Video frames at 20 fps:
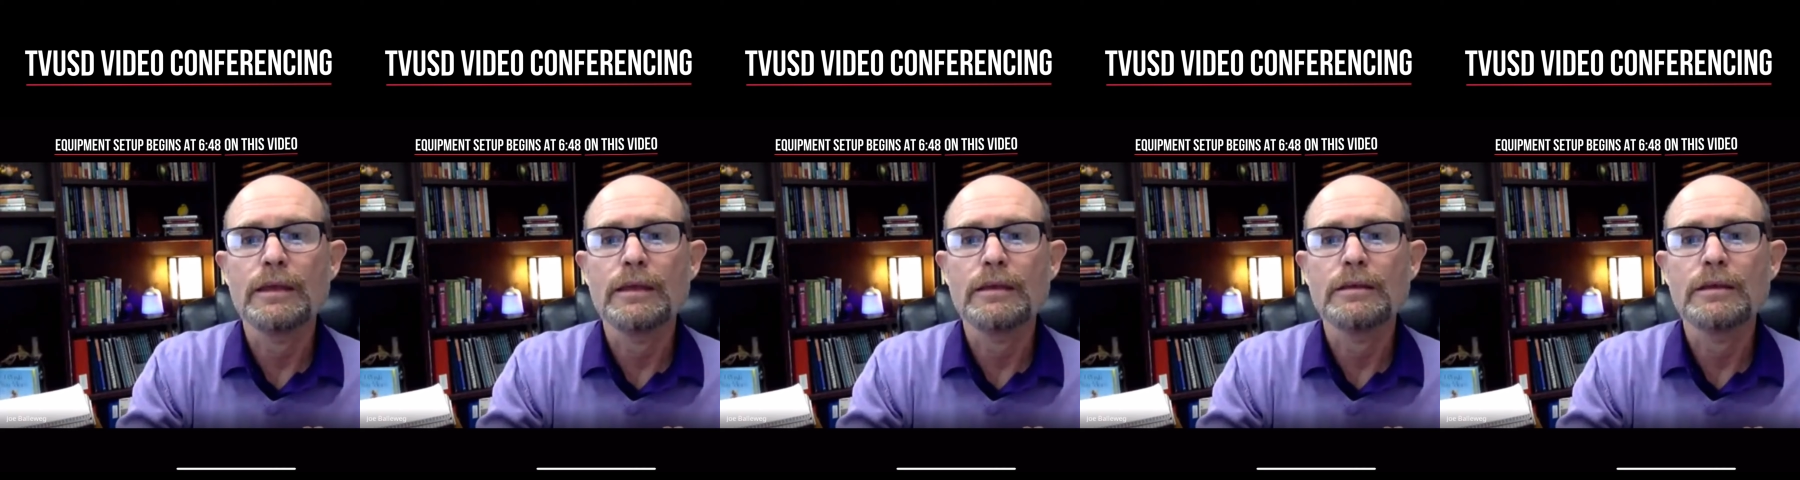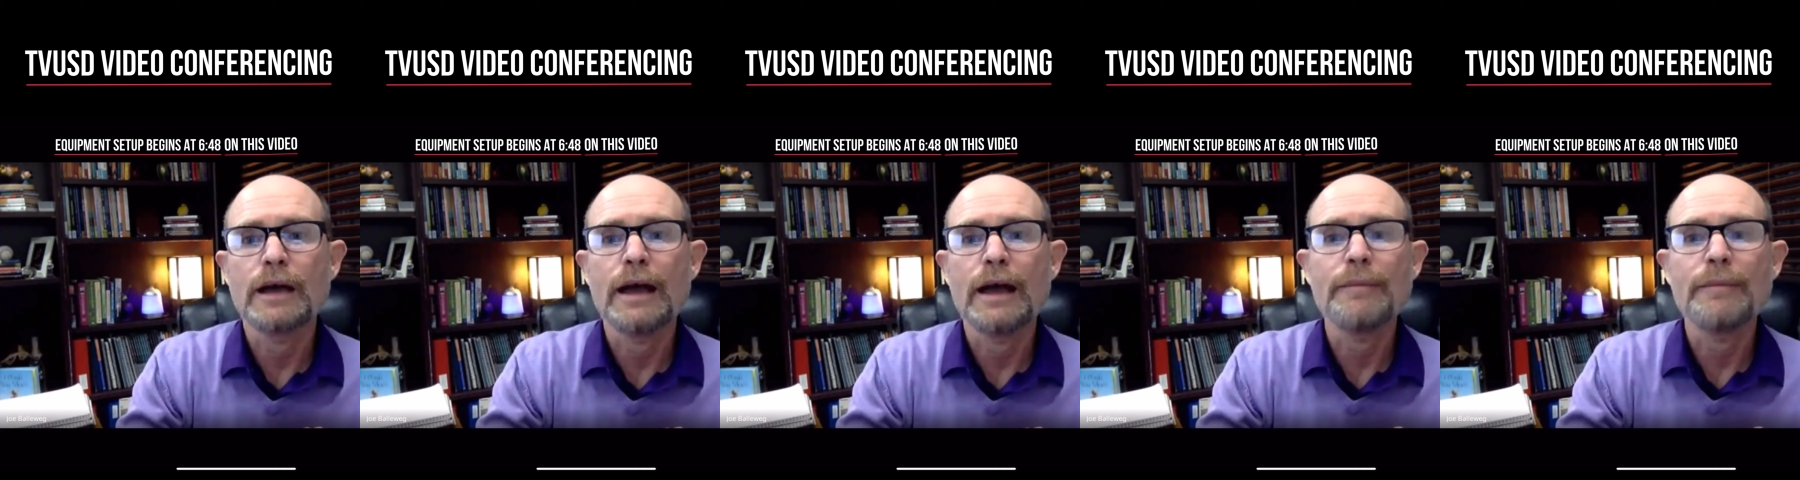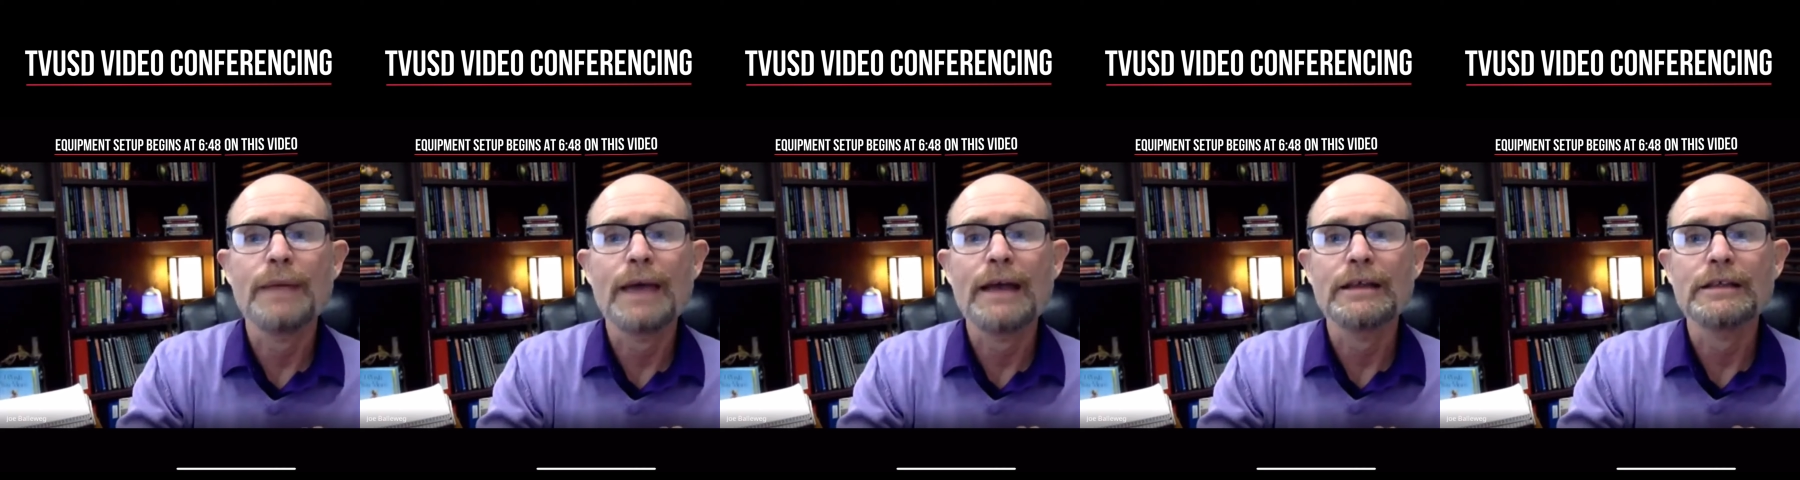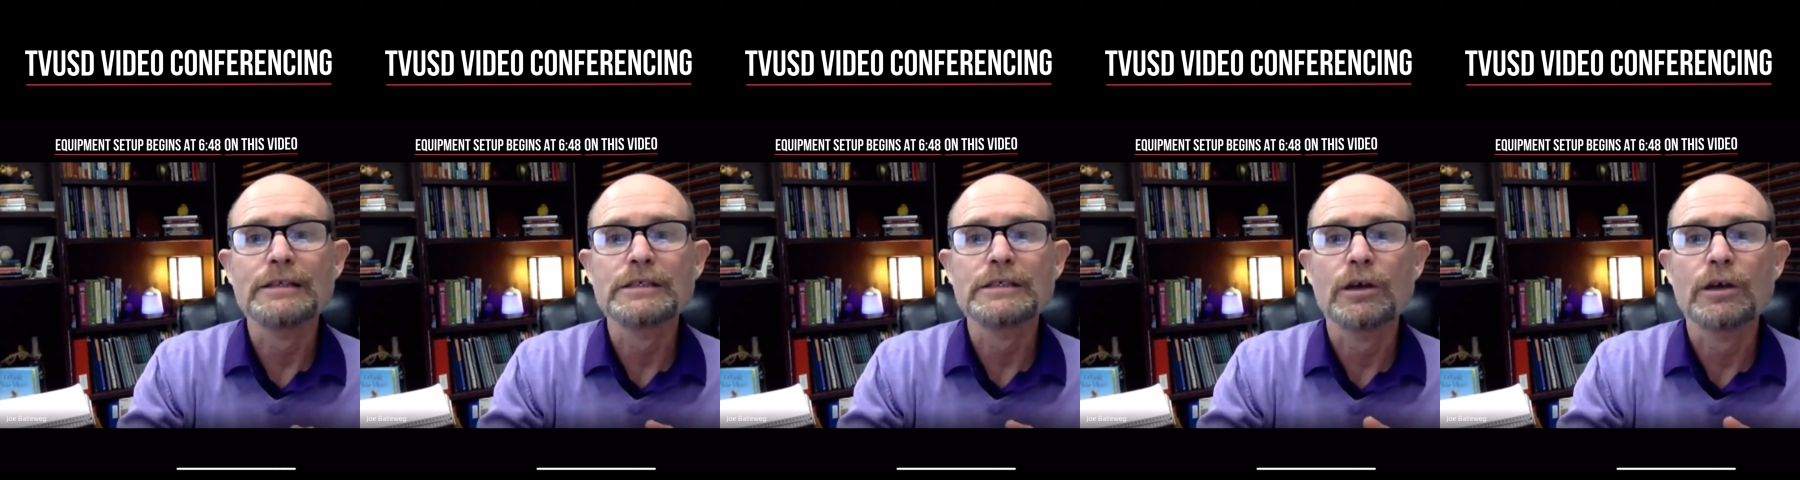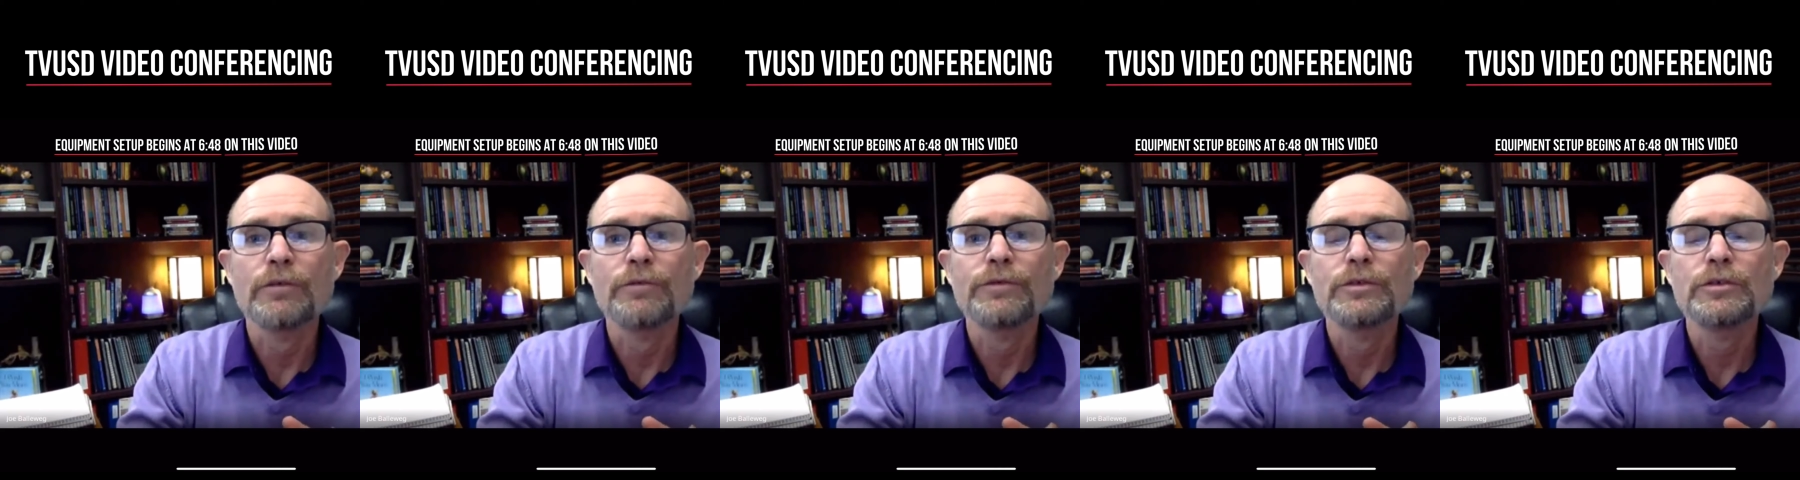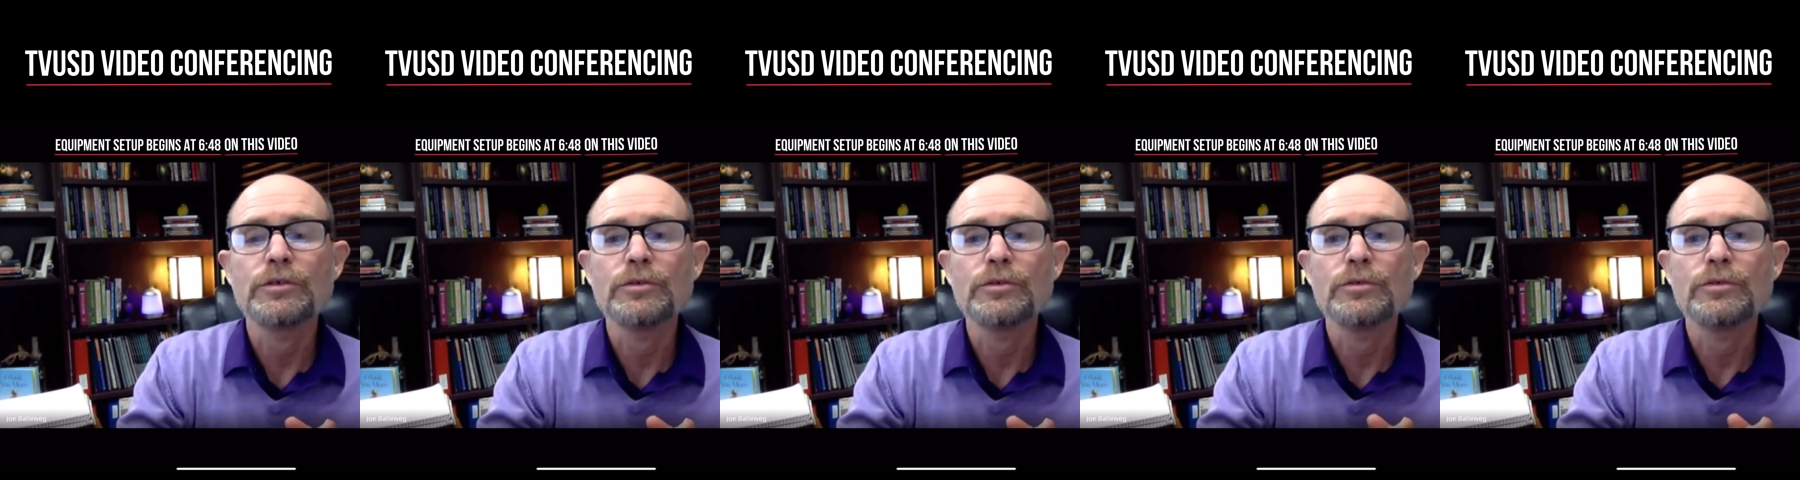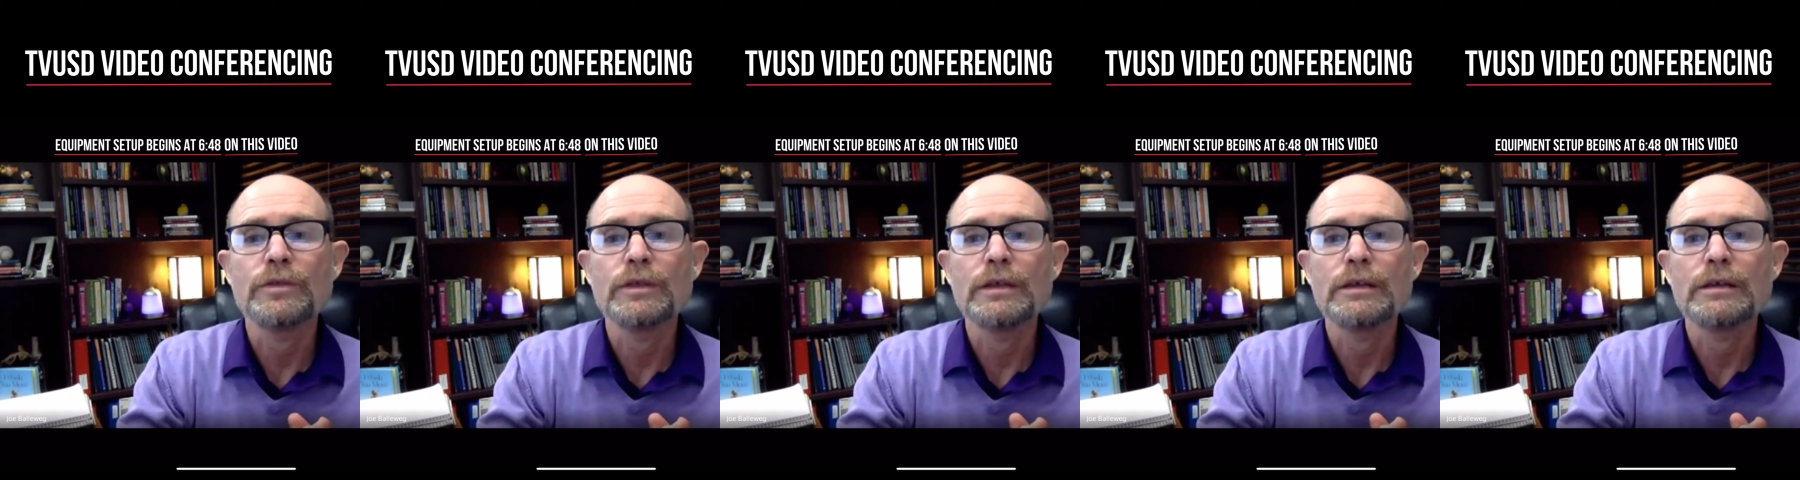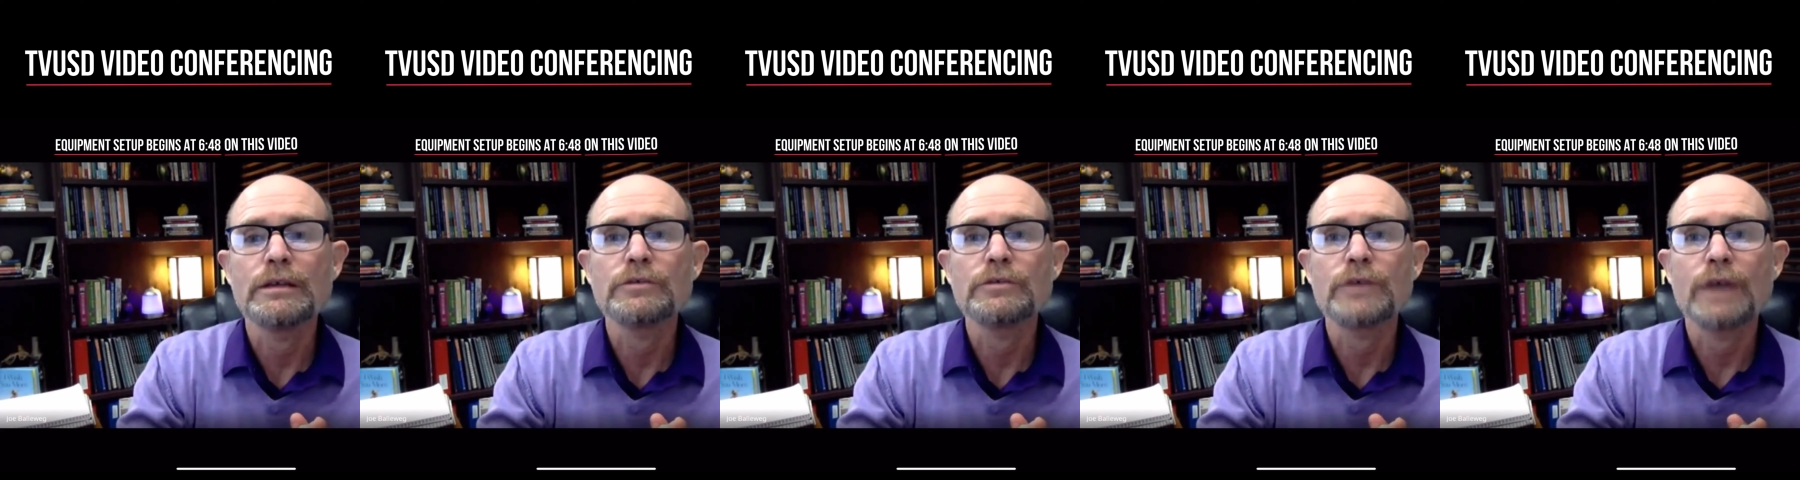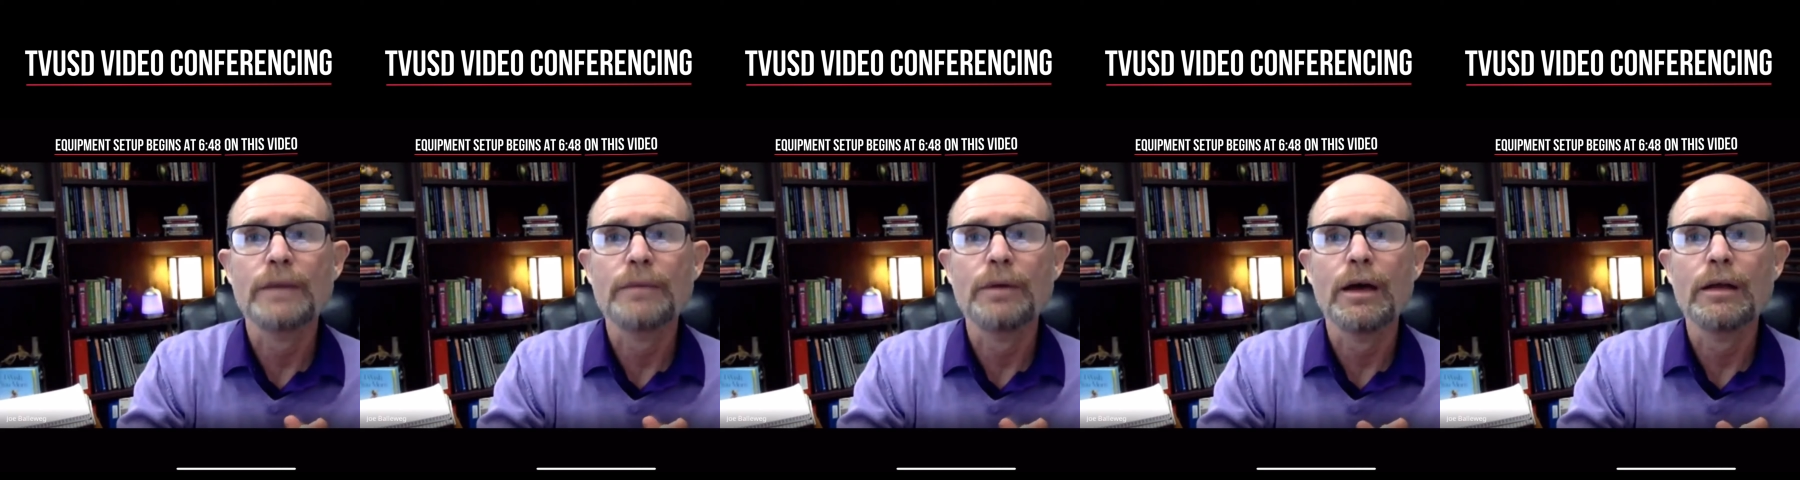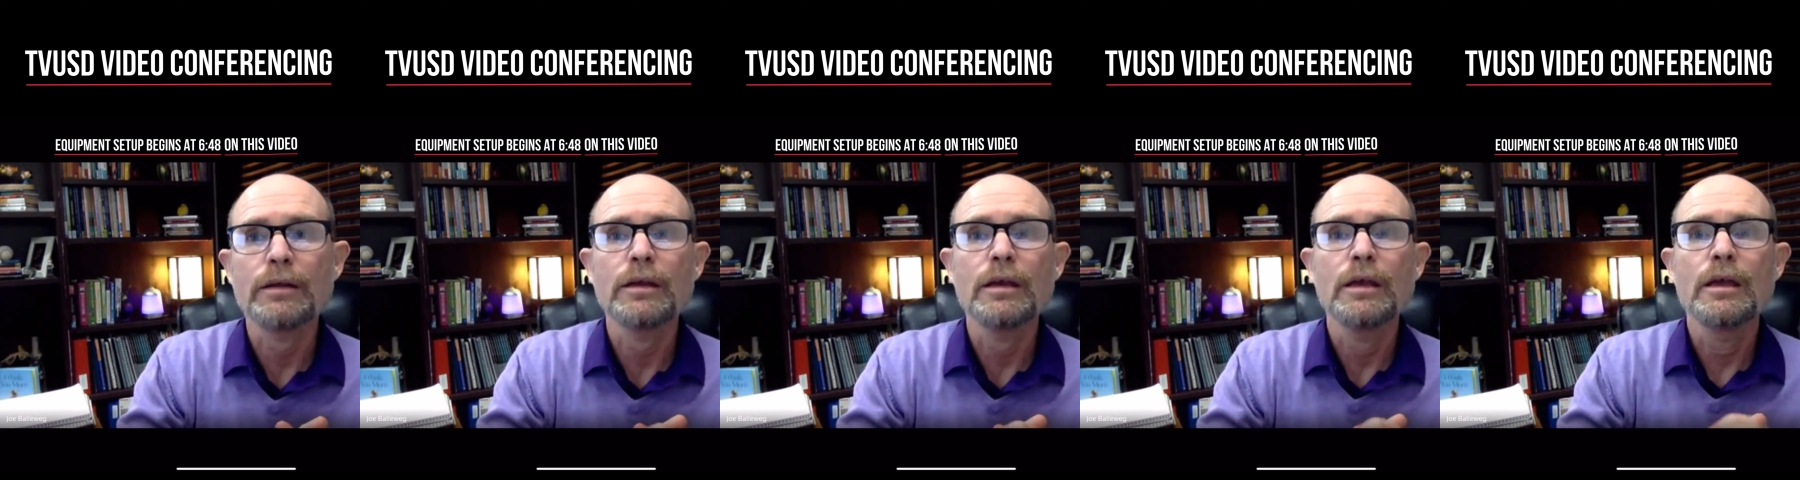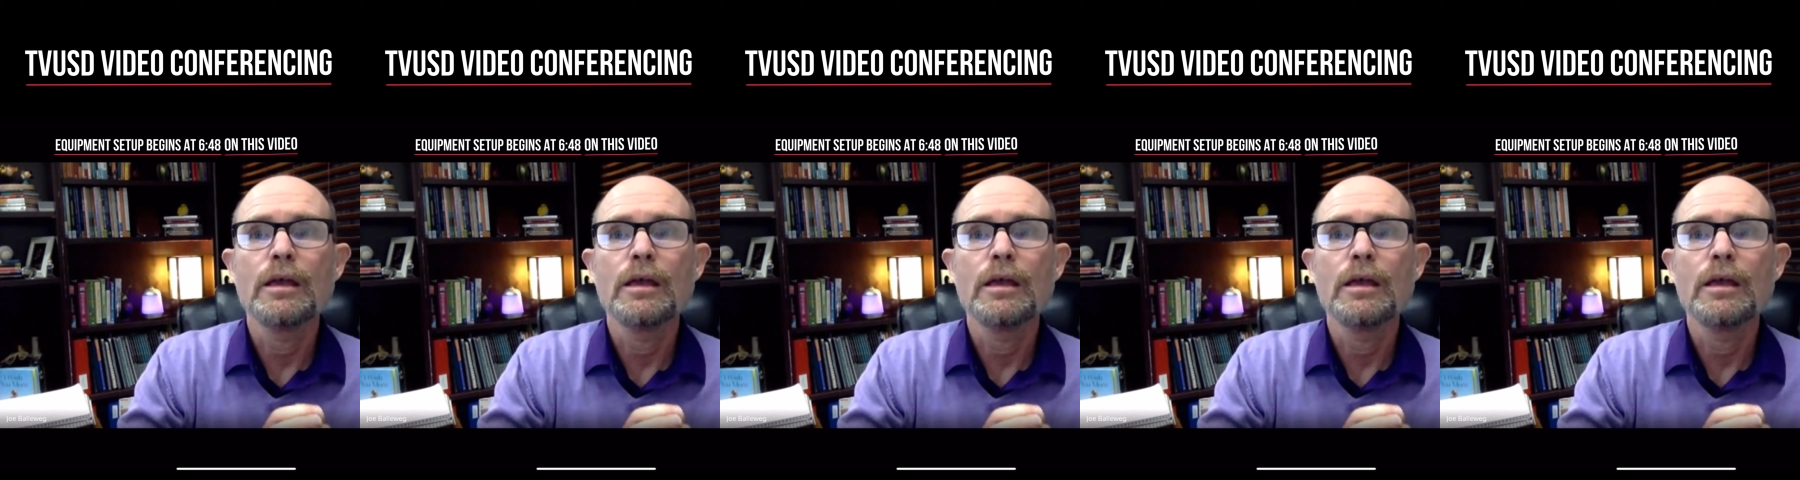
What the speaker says: iPad itself to the tripod.